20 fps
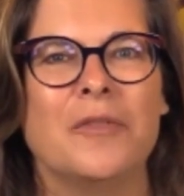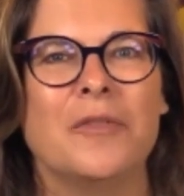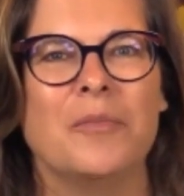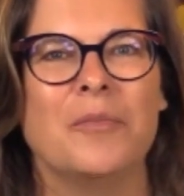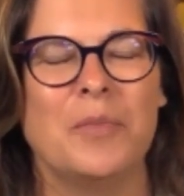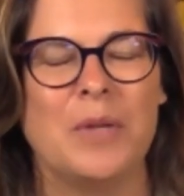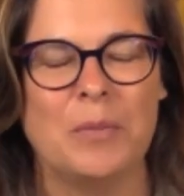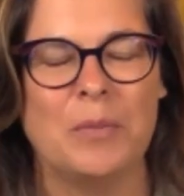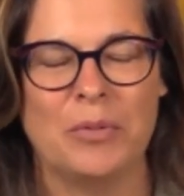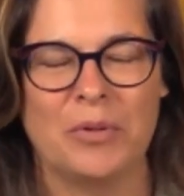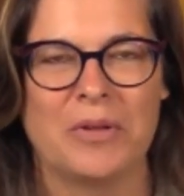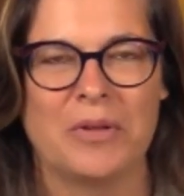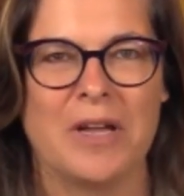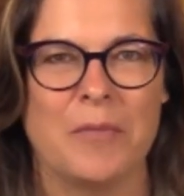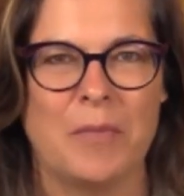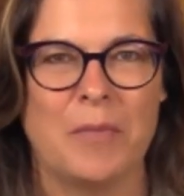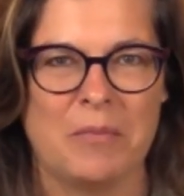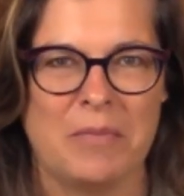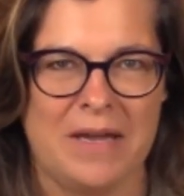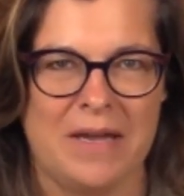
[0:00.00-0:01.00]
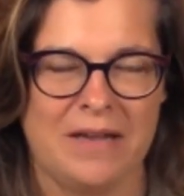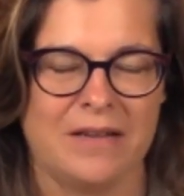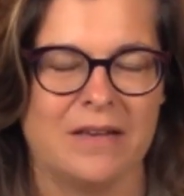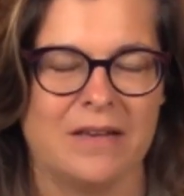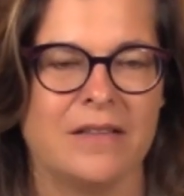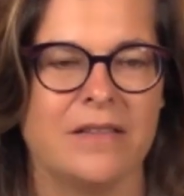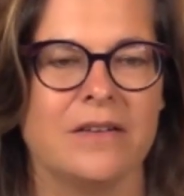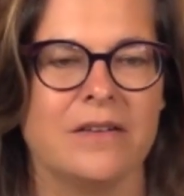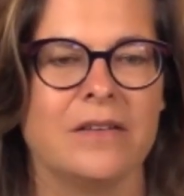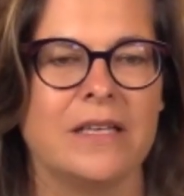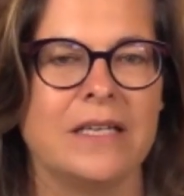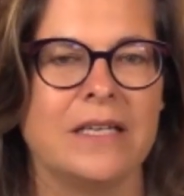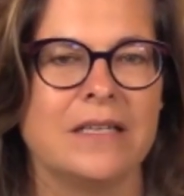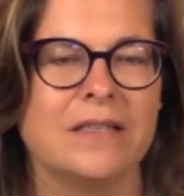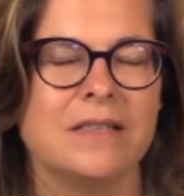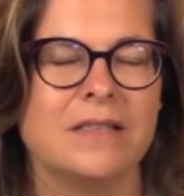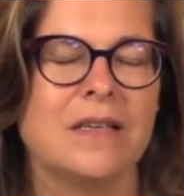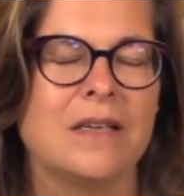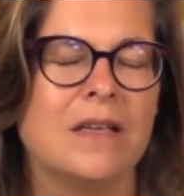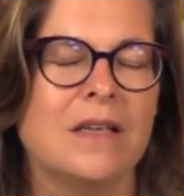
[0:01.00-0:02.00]
people coming back into their
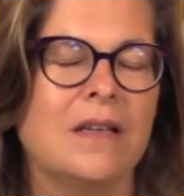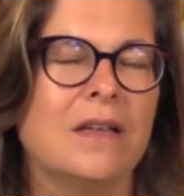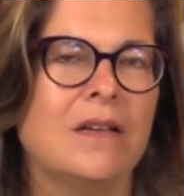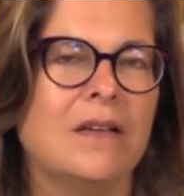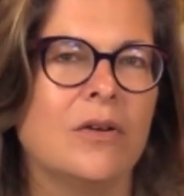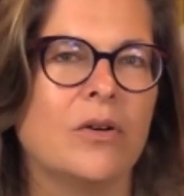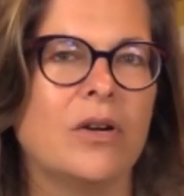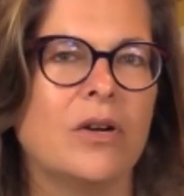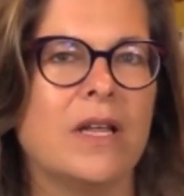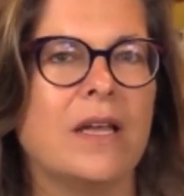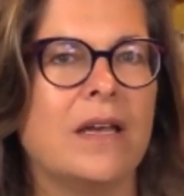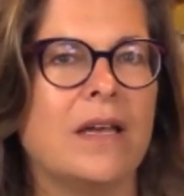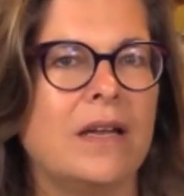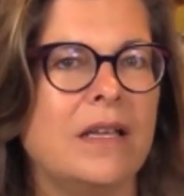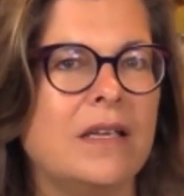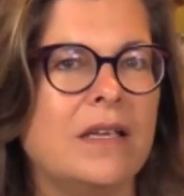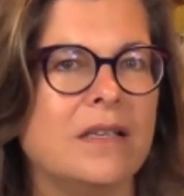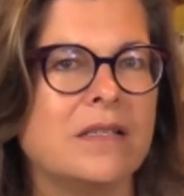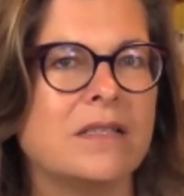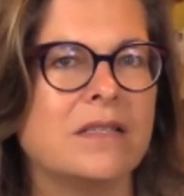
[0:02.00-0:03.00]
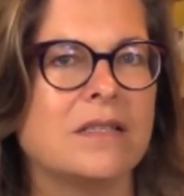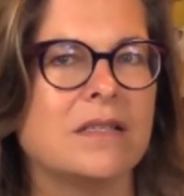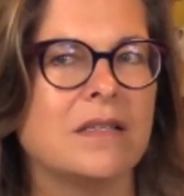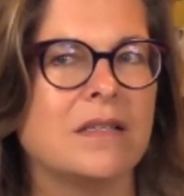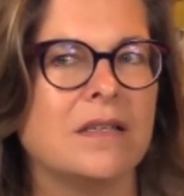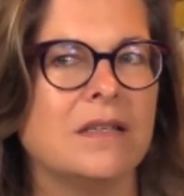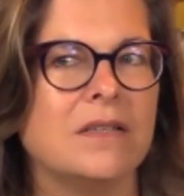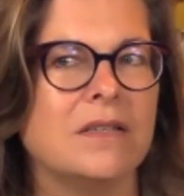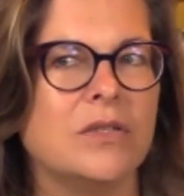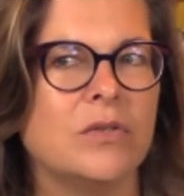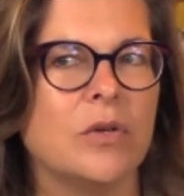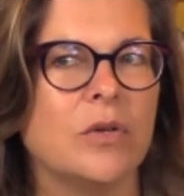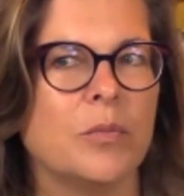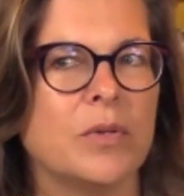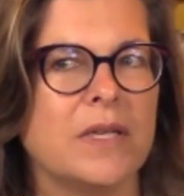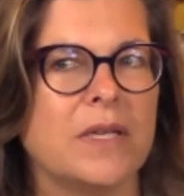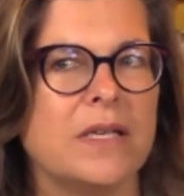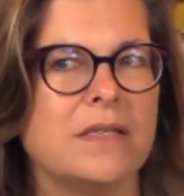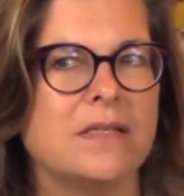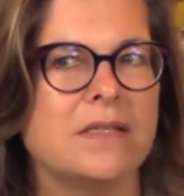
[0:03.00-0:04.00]
lands, or to head east into a
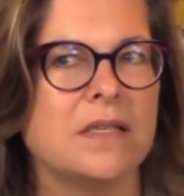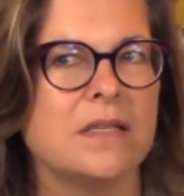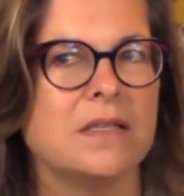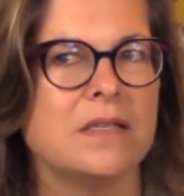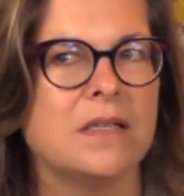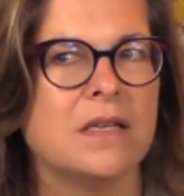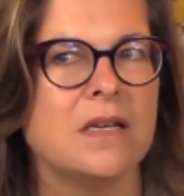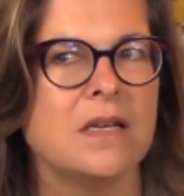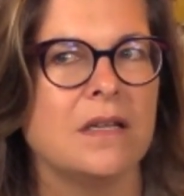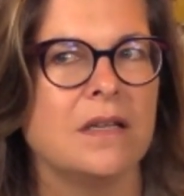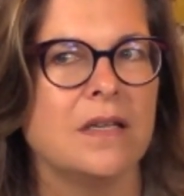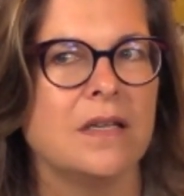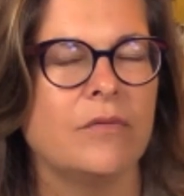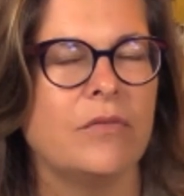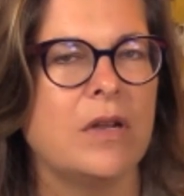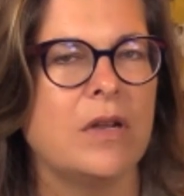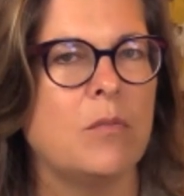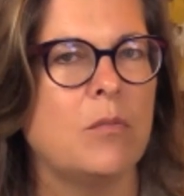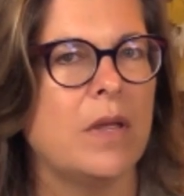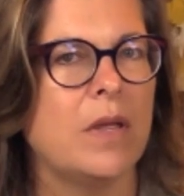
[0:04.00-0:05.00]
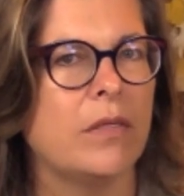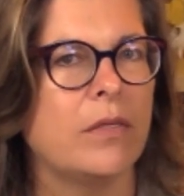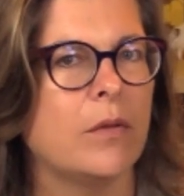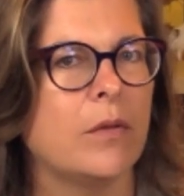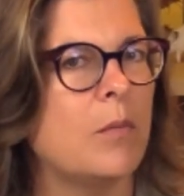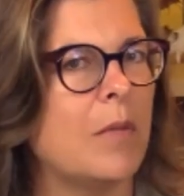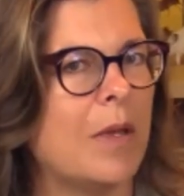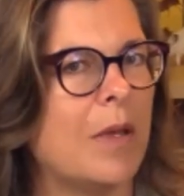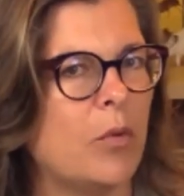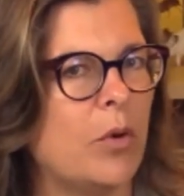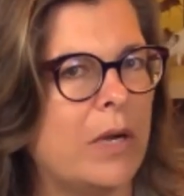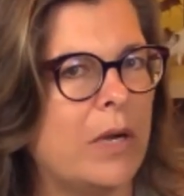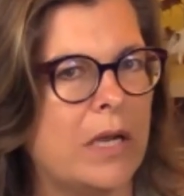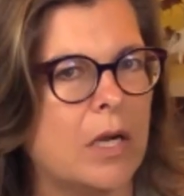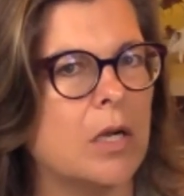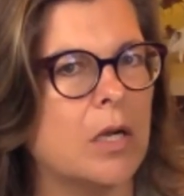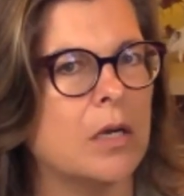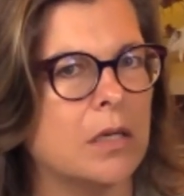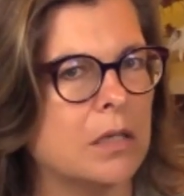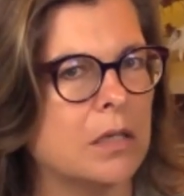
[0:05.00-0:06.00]
place that didn't live in myth or memory
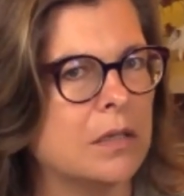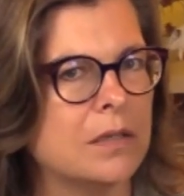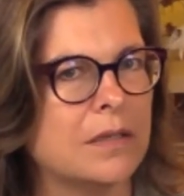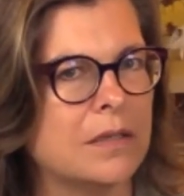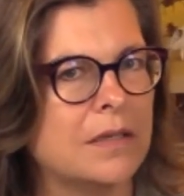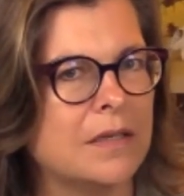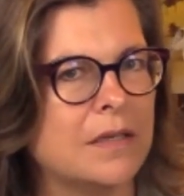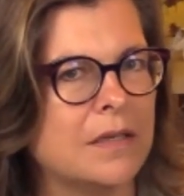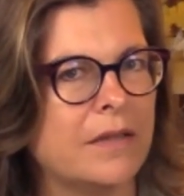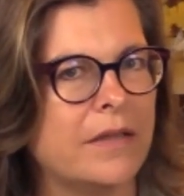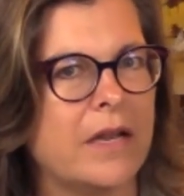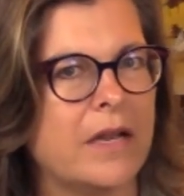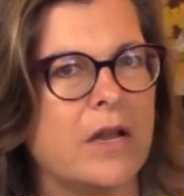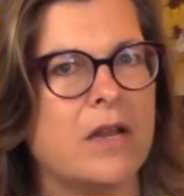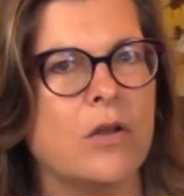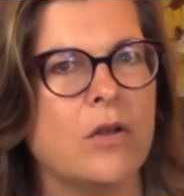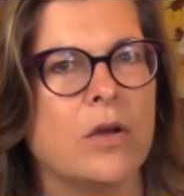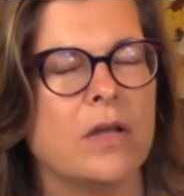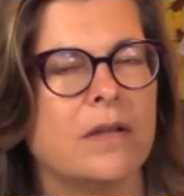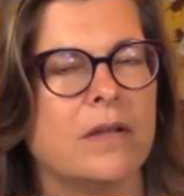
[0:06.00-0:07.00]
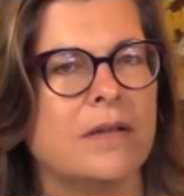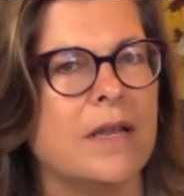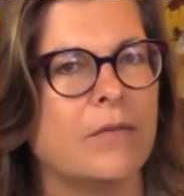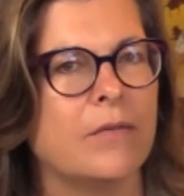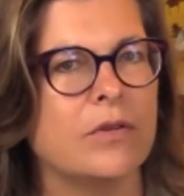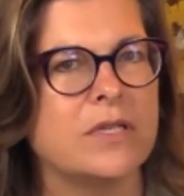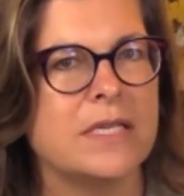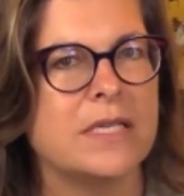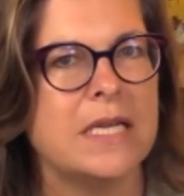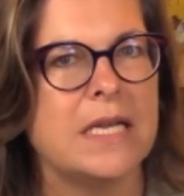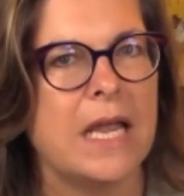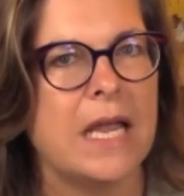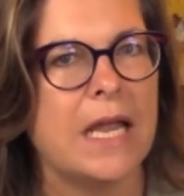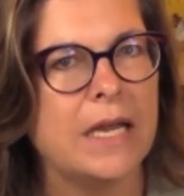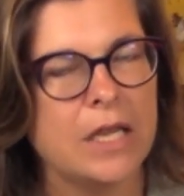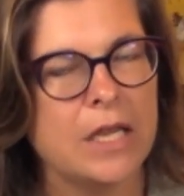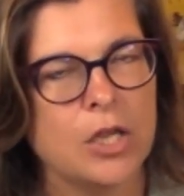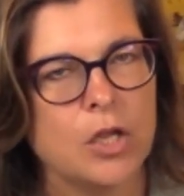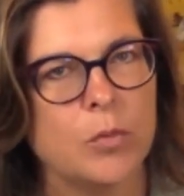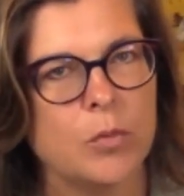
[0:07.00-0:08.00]
at all, that had never seen
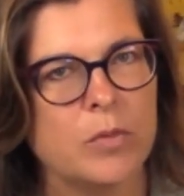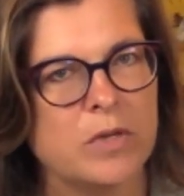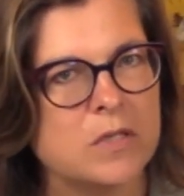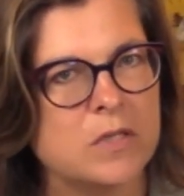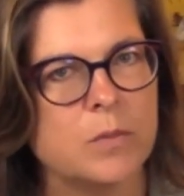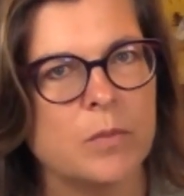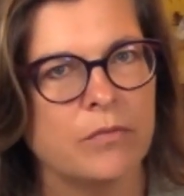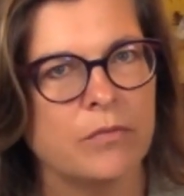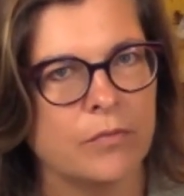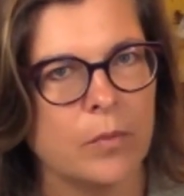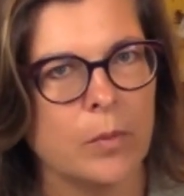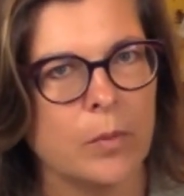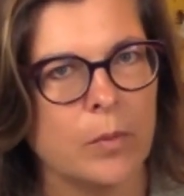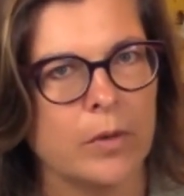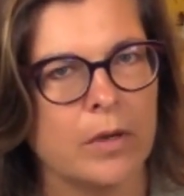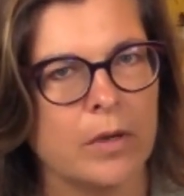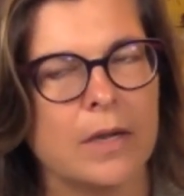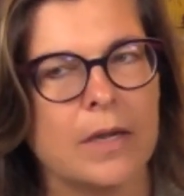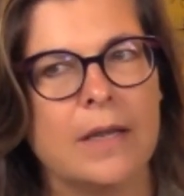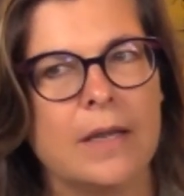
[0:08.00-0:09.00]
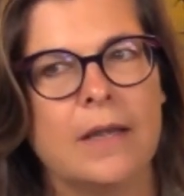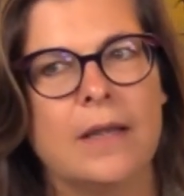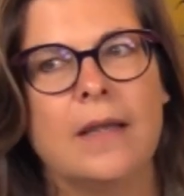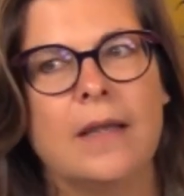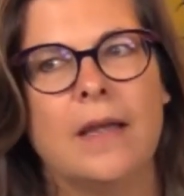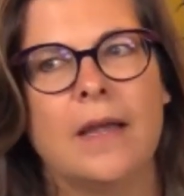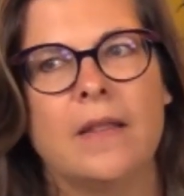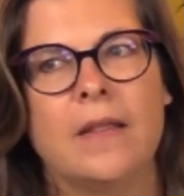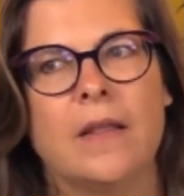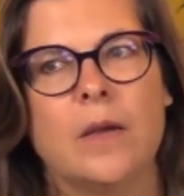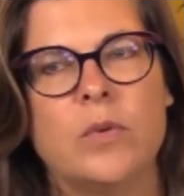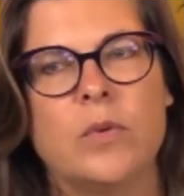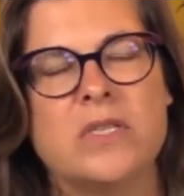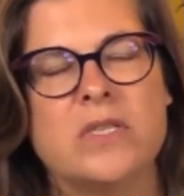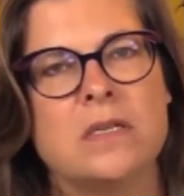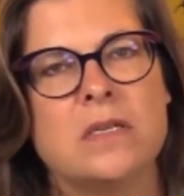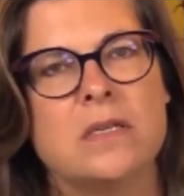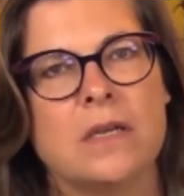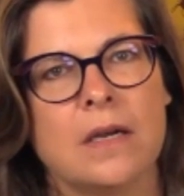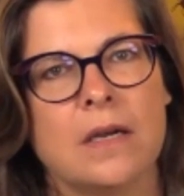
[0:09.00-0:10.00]
any humans before, and that was
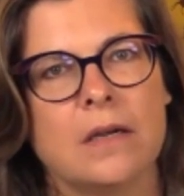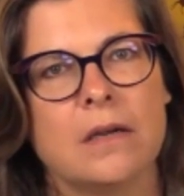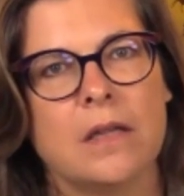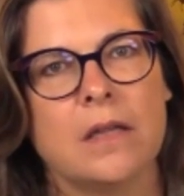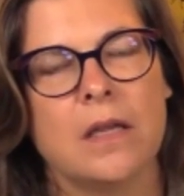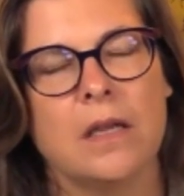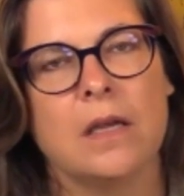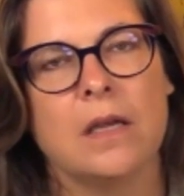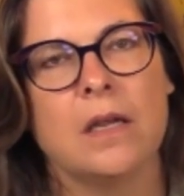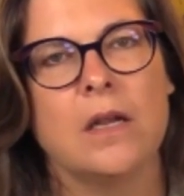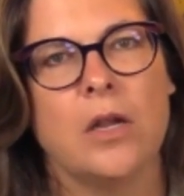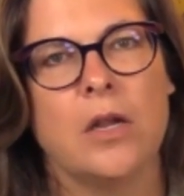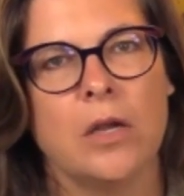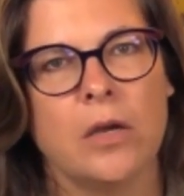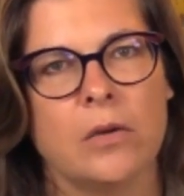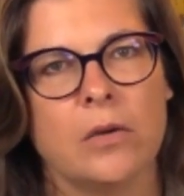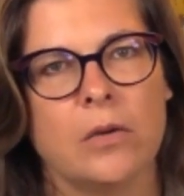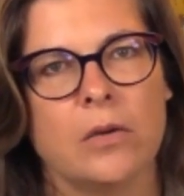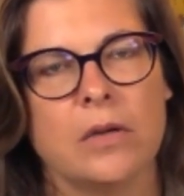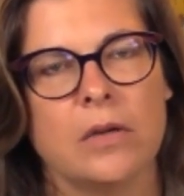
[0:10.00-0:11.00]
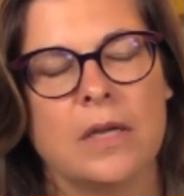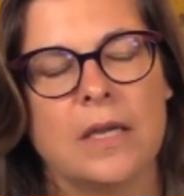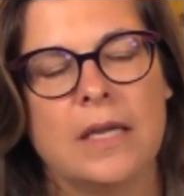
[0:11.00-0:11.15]
entirely unknown.